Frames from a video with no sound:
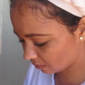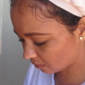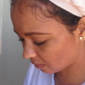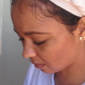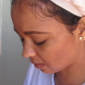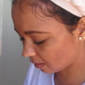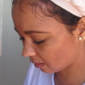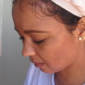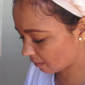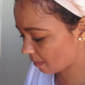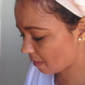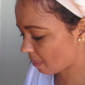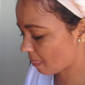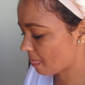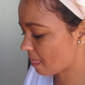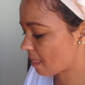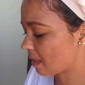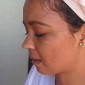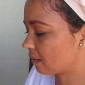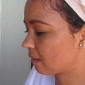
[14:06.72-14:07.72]
soccer.
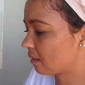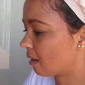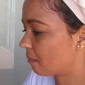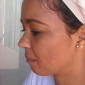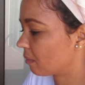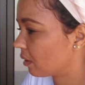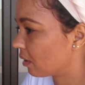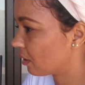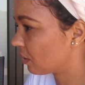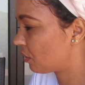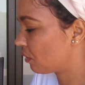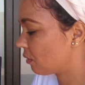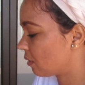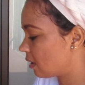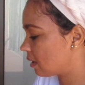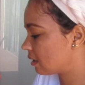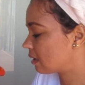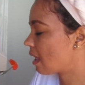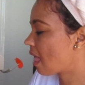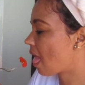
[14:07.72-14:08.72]
I don't know how I'm gonna chew
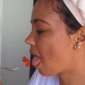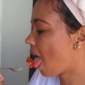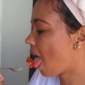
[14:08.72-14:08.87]
this.